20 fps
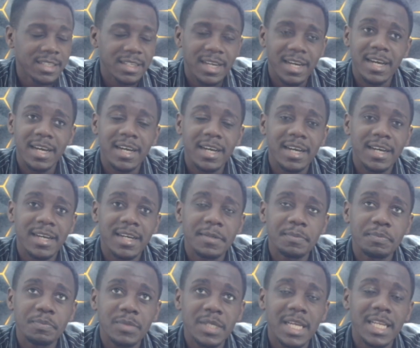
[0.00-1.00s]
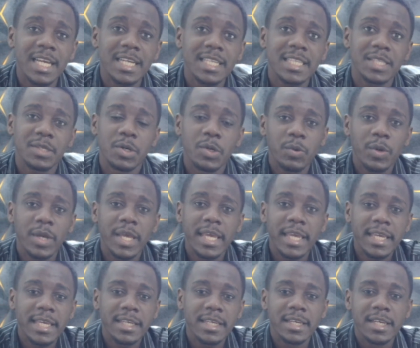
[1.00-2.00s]
I like the
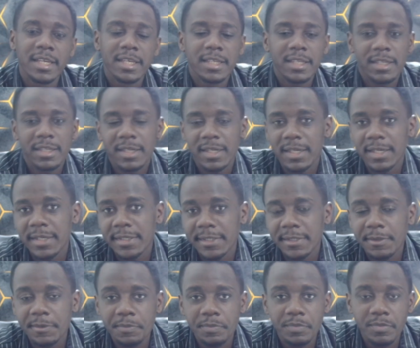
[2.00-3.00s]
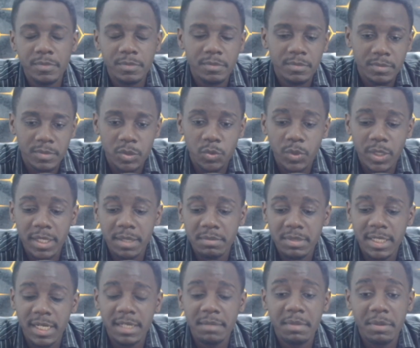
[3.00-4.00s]
way William
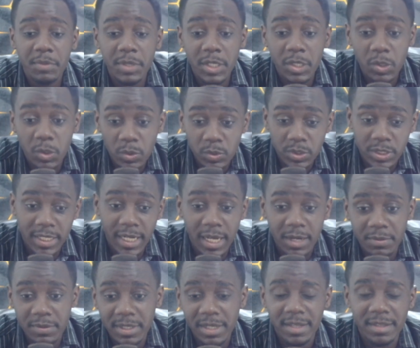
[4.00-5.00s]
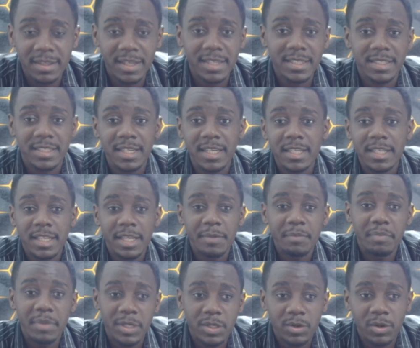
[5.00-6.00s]
Saliba really closed down that
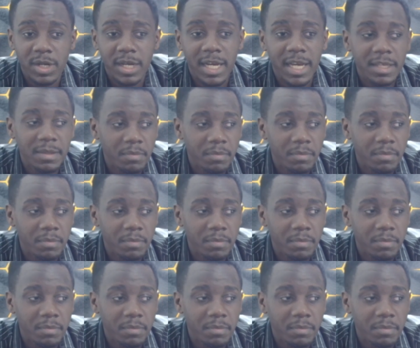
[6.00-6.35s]
Beto guy.